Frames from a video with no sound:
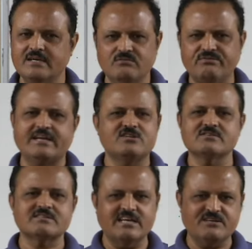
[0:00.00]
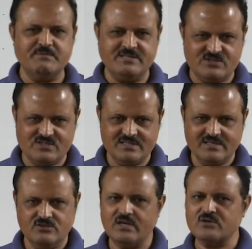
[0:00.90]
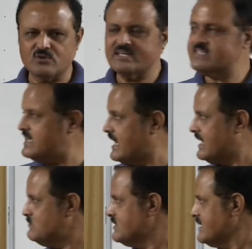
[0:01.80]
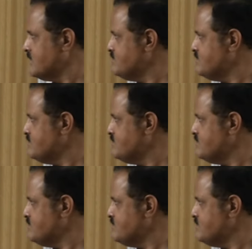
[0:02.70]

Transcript: financial statements, that today's accounting.